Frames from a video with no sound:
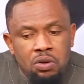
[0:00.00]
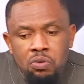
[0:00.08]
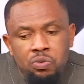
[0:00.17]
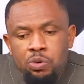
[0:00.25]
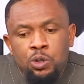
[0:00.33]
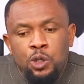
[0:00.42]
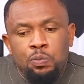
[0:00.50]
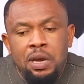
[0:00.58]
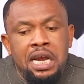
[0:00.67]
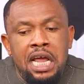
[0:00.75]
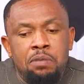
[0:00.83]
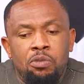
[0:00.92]
we won't spend
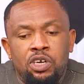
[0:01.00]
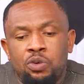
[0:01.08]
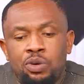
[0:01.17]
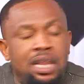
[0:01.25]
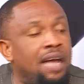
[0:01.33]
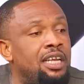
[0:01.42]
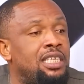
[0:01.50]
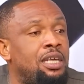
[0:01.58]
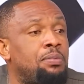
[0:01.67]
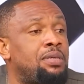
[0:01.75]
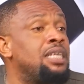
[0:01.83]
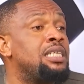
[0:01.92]
any money without a
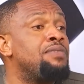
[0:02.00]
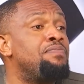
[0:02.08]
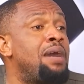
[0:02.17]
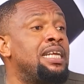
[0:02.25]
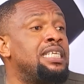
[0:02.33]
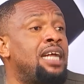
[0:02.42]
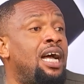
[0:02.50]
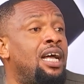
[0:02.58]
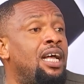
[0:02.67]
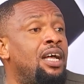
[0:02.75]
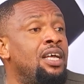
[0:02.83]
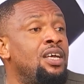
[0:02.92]
substantive manager
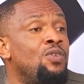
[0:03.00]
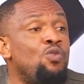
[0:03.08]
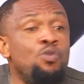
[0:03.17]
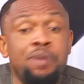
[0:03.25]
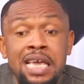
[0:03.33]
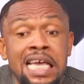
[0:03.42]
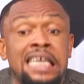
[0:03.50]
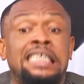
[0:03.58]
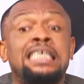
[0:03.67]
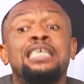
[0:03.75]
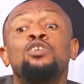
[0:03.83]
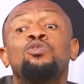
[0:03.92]
will be
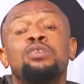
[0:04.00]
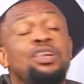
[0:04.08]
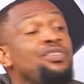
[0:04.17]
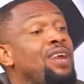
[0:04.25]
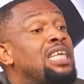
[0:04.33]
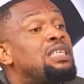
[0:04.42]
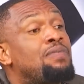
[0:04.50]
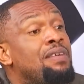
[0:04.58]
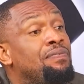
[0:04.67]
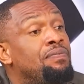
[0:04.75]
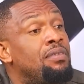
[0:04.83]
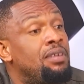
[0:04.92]
eaten into the transfer
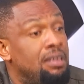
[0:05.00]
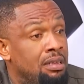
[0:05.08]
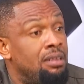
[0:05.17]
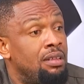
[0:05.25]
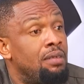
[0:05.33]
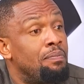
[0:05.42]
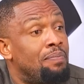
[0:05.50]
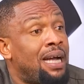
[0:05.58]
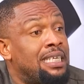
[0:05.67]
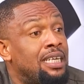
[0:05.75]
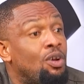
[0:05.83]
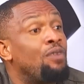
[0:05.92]

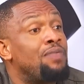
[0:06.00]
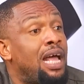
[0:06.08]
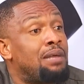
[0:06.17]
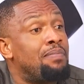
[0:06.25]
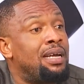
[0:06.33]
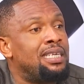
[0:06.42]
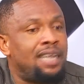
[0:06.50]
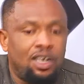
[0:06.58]
budget of that manager.